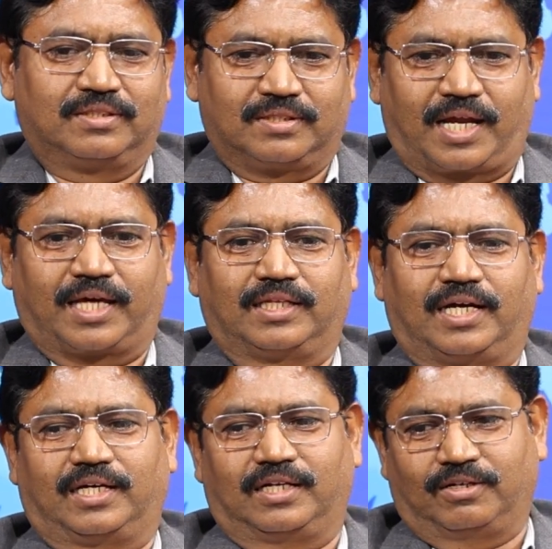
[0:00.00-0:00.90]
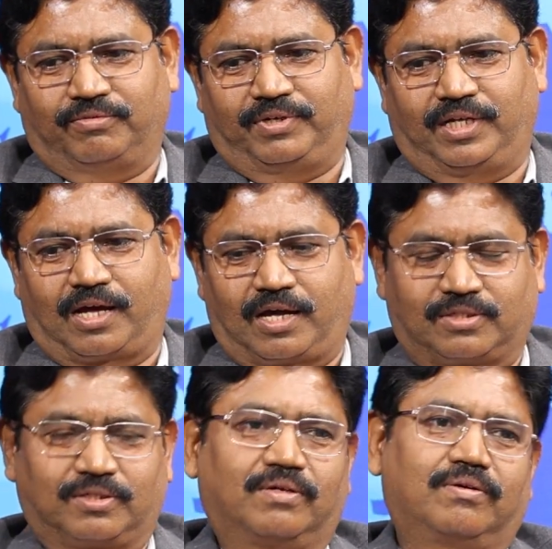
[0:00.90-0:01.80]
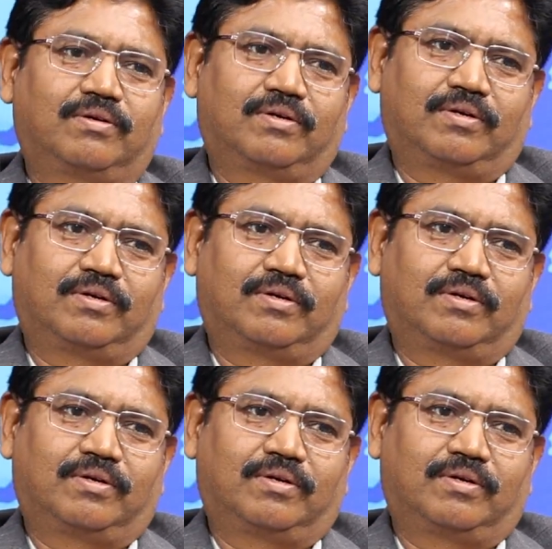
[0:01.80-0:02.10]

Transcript: So like that, we'll also